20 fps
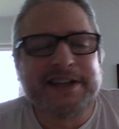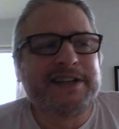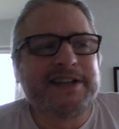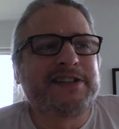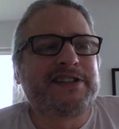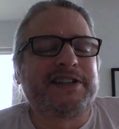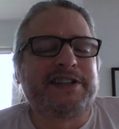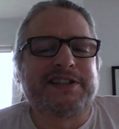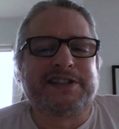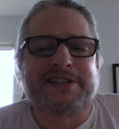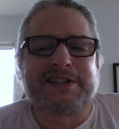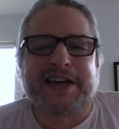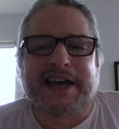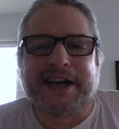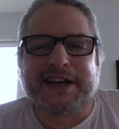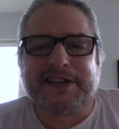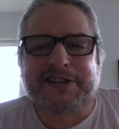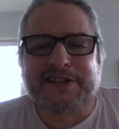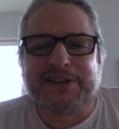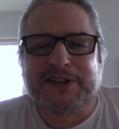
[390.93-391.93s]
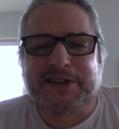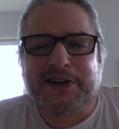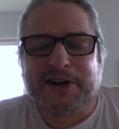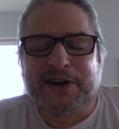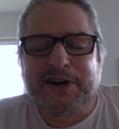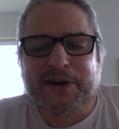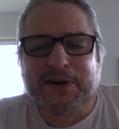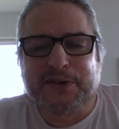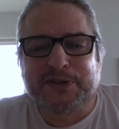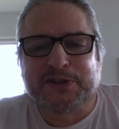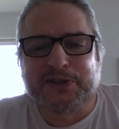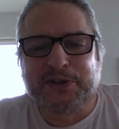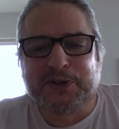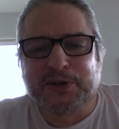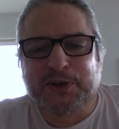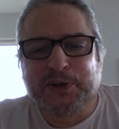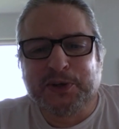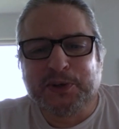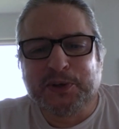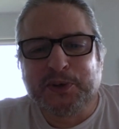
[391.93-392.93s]
She decided to go
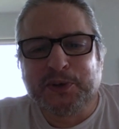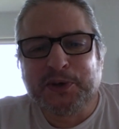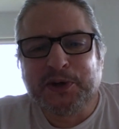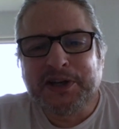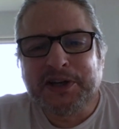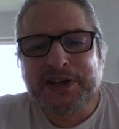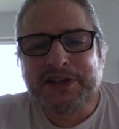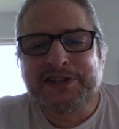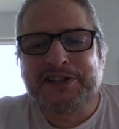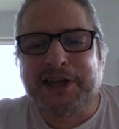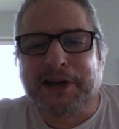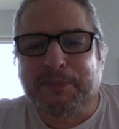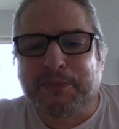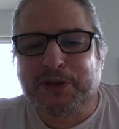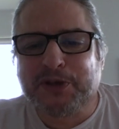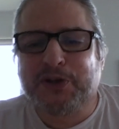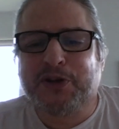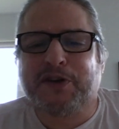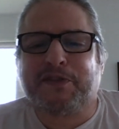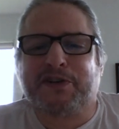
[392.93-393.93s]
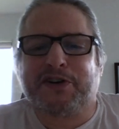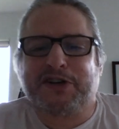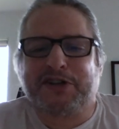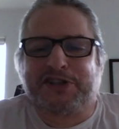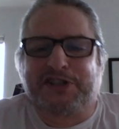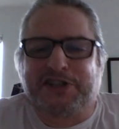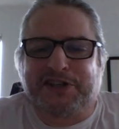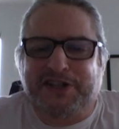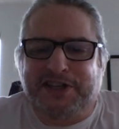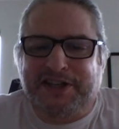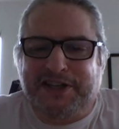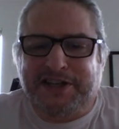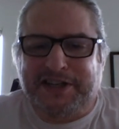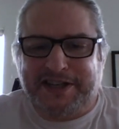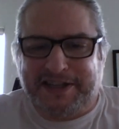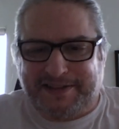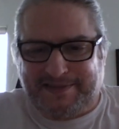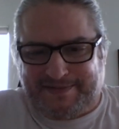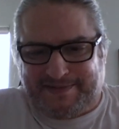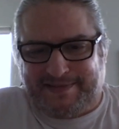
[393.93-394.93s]
to Temple
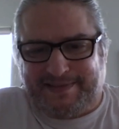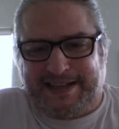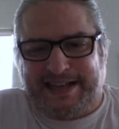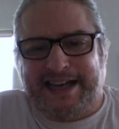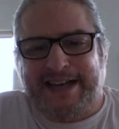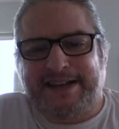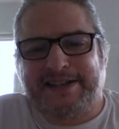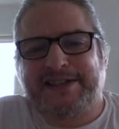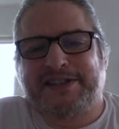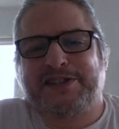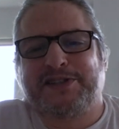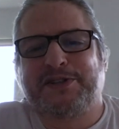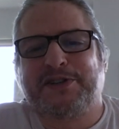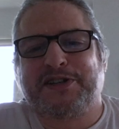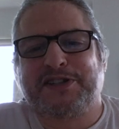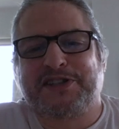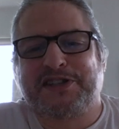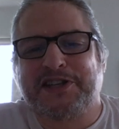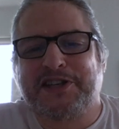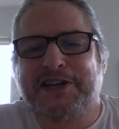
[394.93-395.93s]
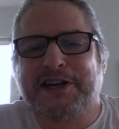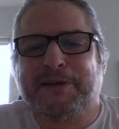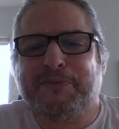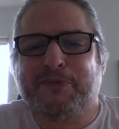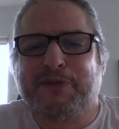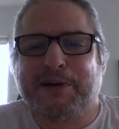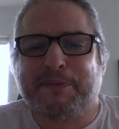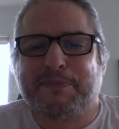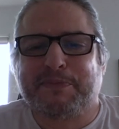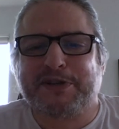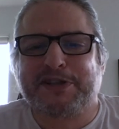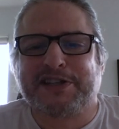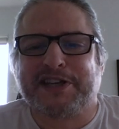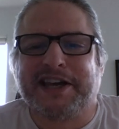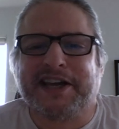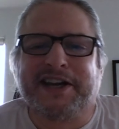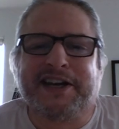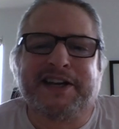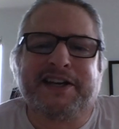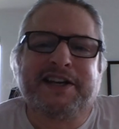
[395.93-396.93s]
University. As you can see, I'm
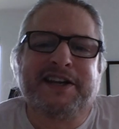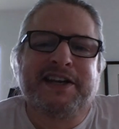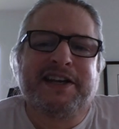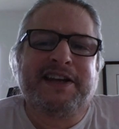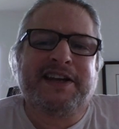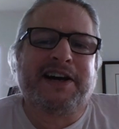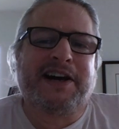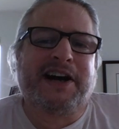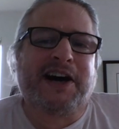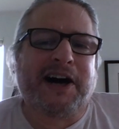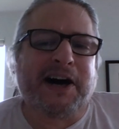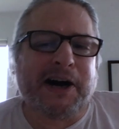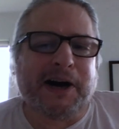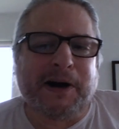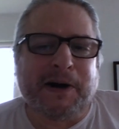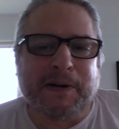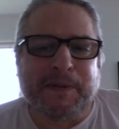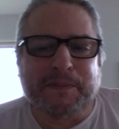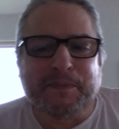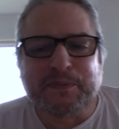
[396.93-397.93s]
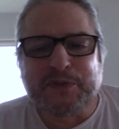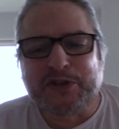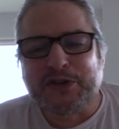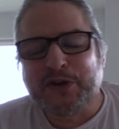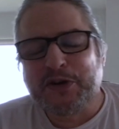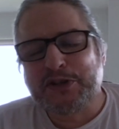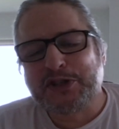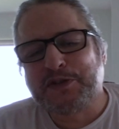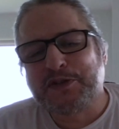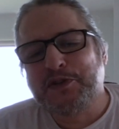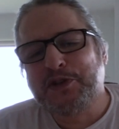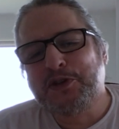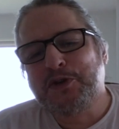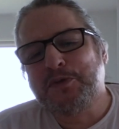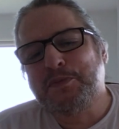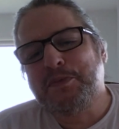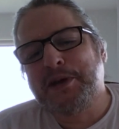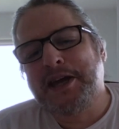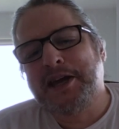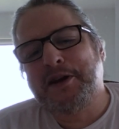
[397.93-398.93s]
represented. Um, to those of you
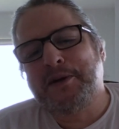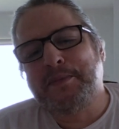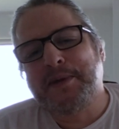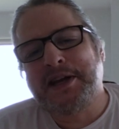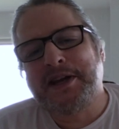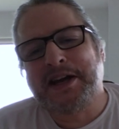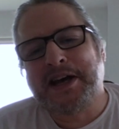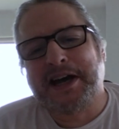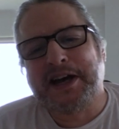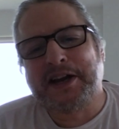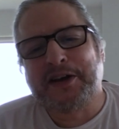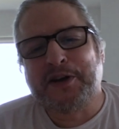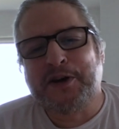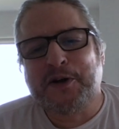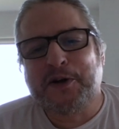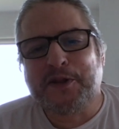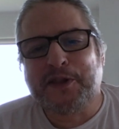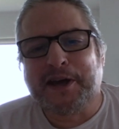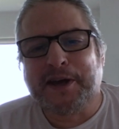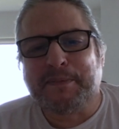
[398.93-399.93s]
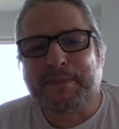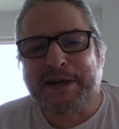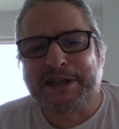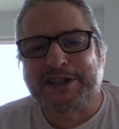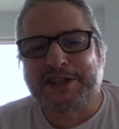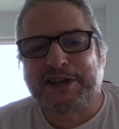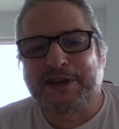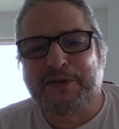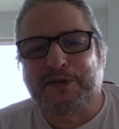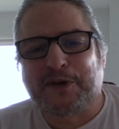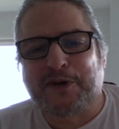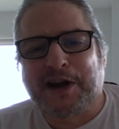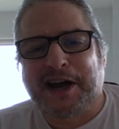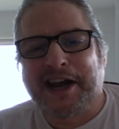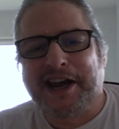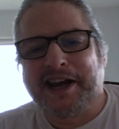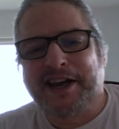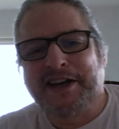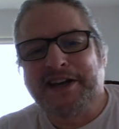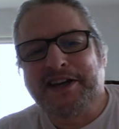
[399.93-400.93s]
who may or may not know that my son
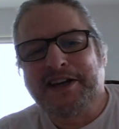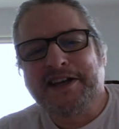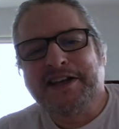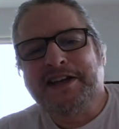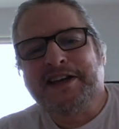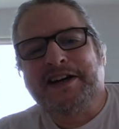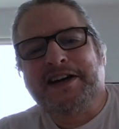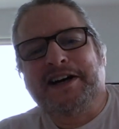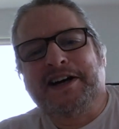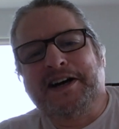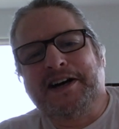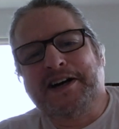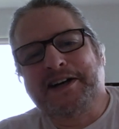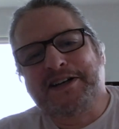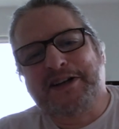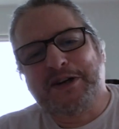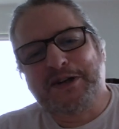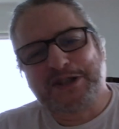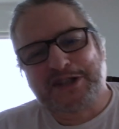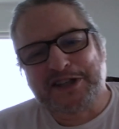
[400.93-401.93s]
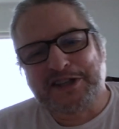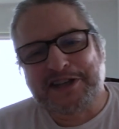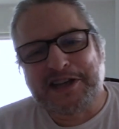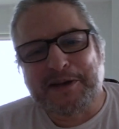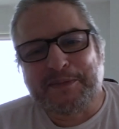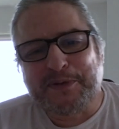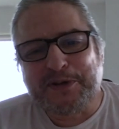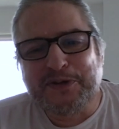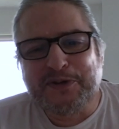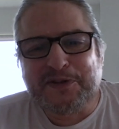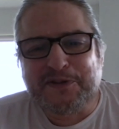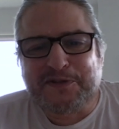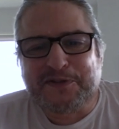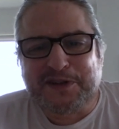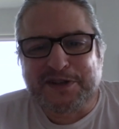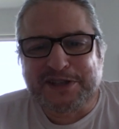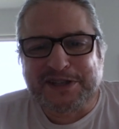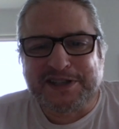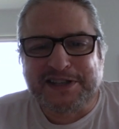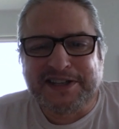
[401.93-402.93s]
Ryan uh, goes to Temple
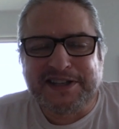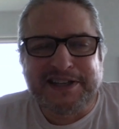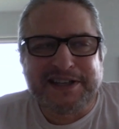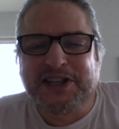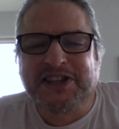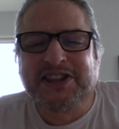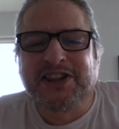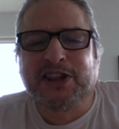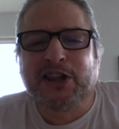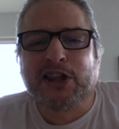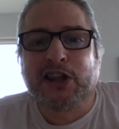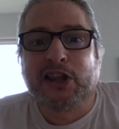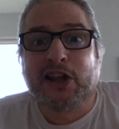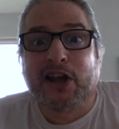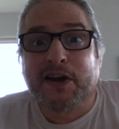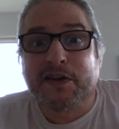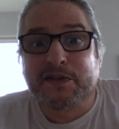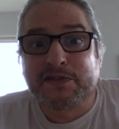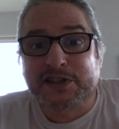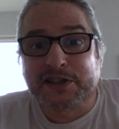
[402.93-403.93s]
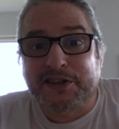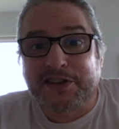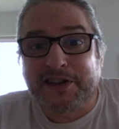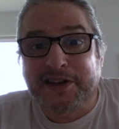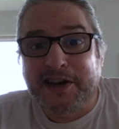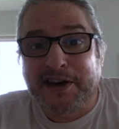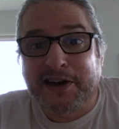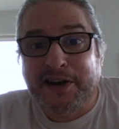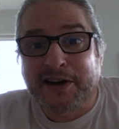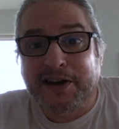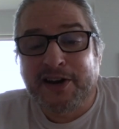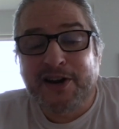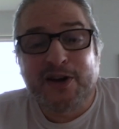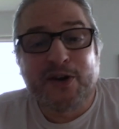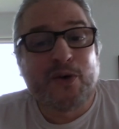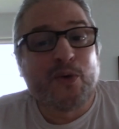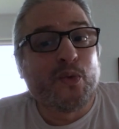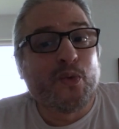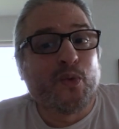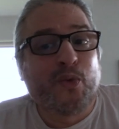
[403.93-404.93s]
University. He loves it there.
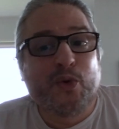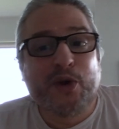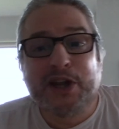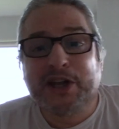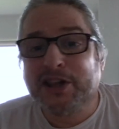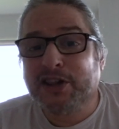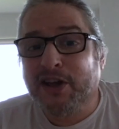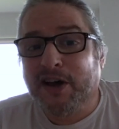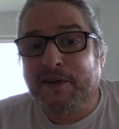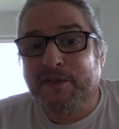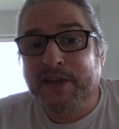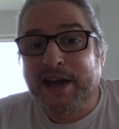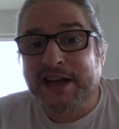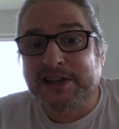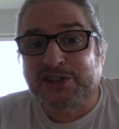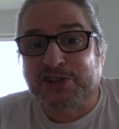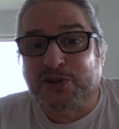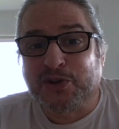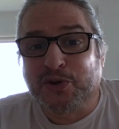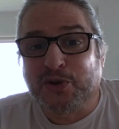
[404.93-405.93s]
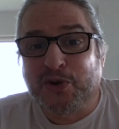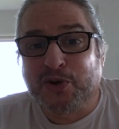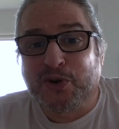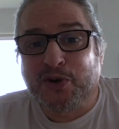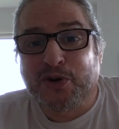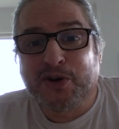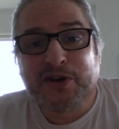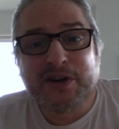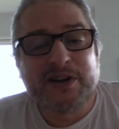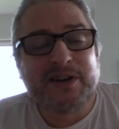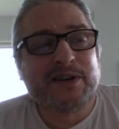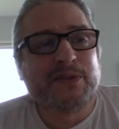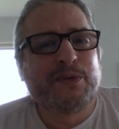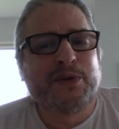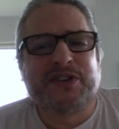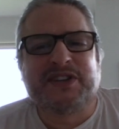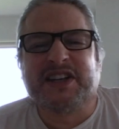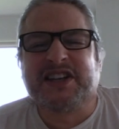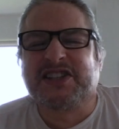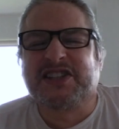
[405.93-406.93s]
We love that school.
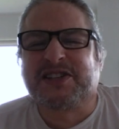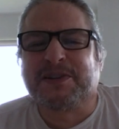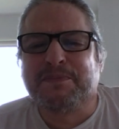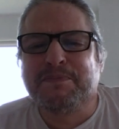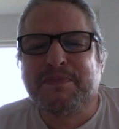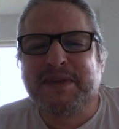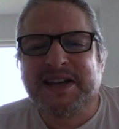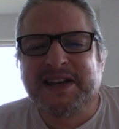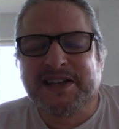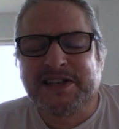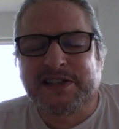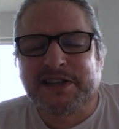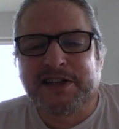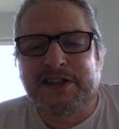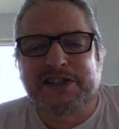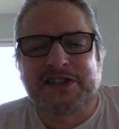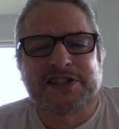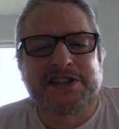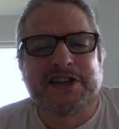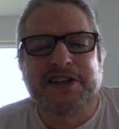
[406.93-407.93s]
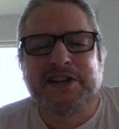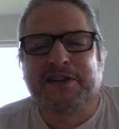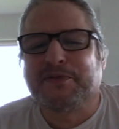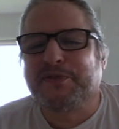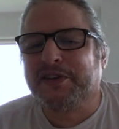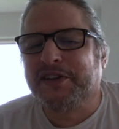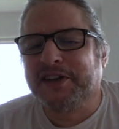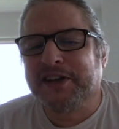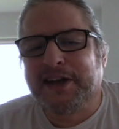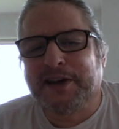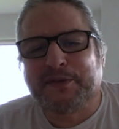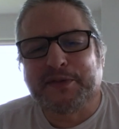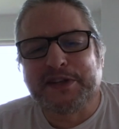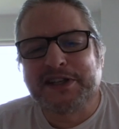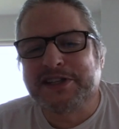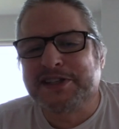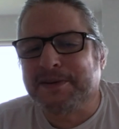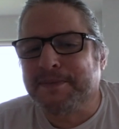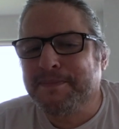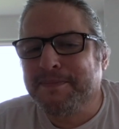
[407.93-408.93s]
We think it's amazing. The city of Philadelphia
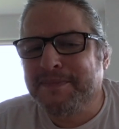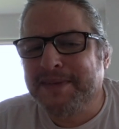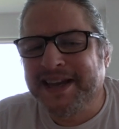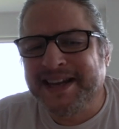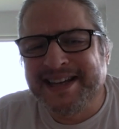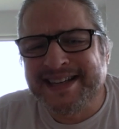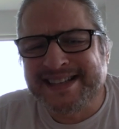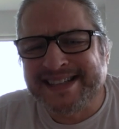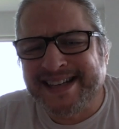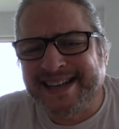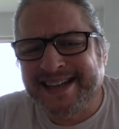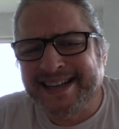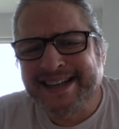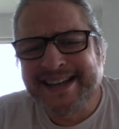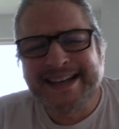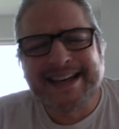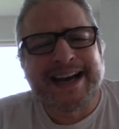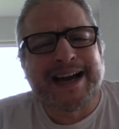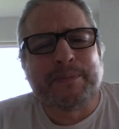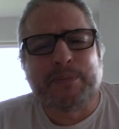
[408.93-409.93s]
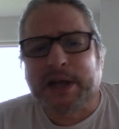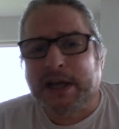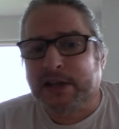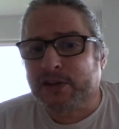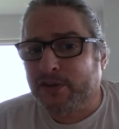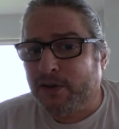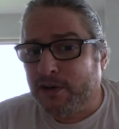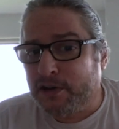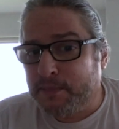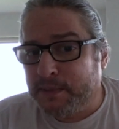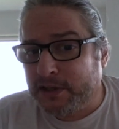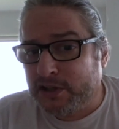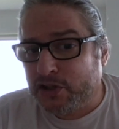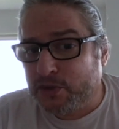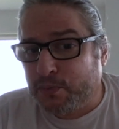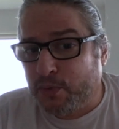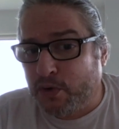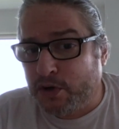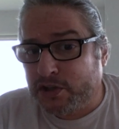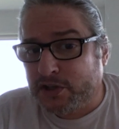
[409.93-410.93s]
is amazing. I'm not talking about the
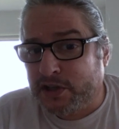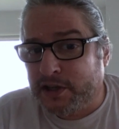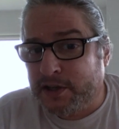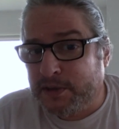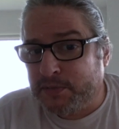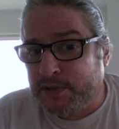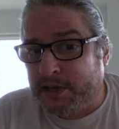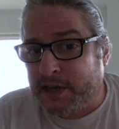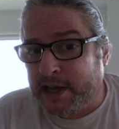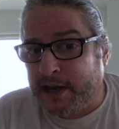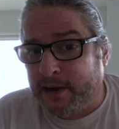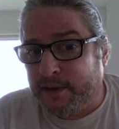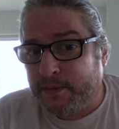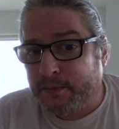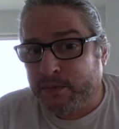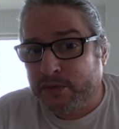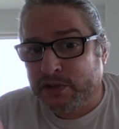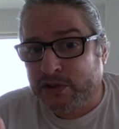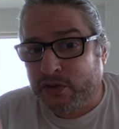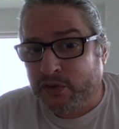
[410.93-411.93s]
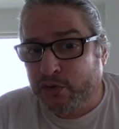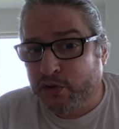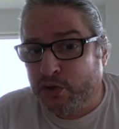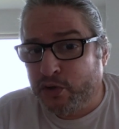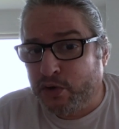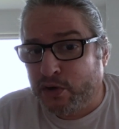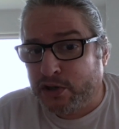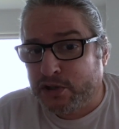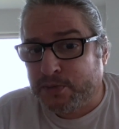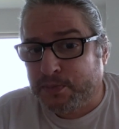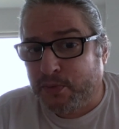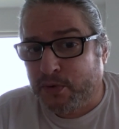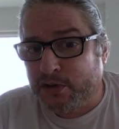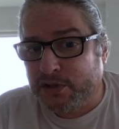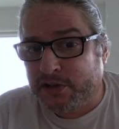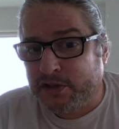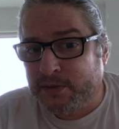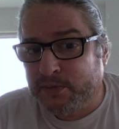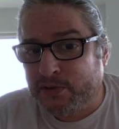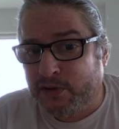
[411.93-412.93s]
sports teams now. We're still New York
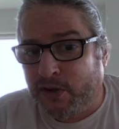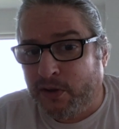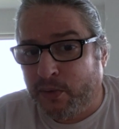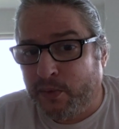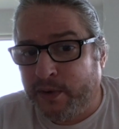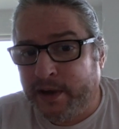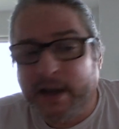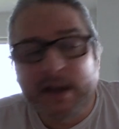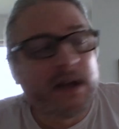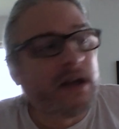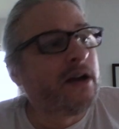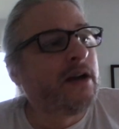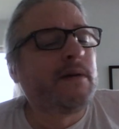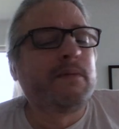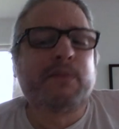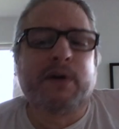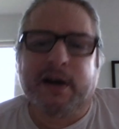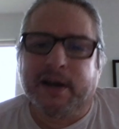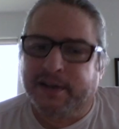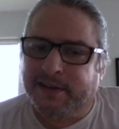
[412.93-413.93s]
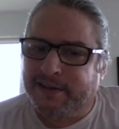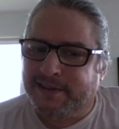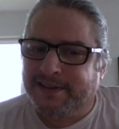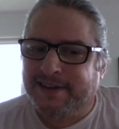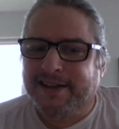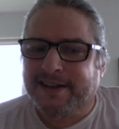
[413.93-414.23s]
sports teams all the way. But